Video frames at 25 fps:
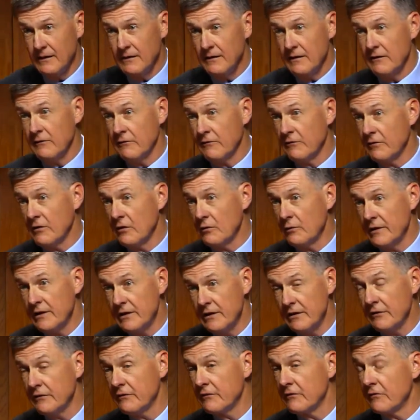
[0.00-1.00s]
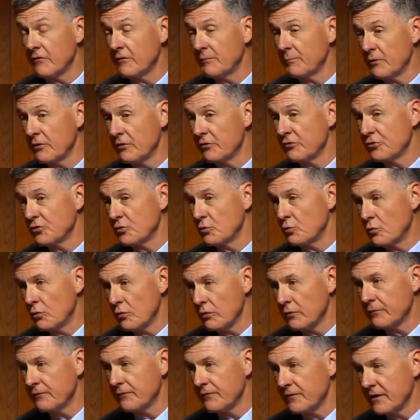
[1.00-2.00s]
And so it is in spiritual
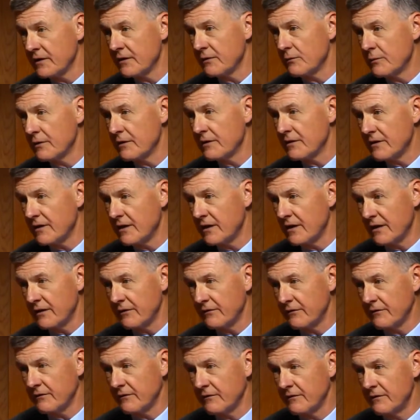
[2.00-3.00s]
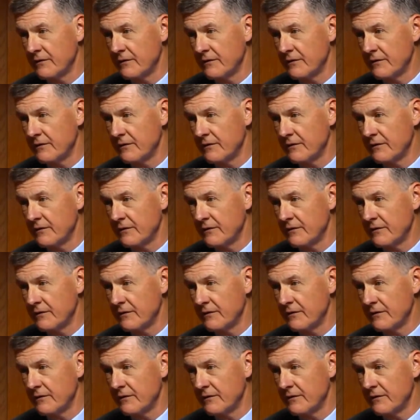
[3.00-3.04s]
warfare with us.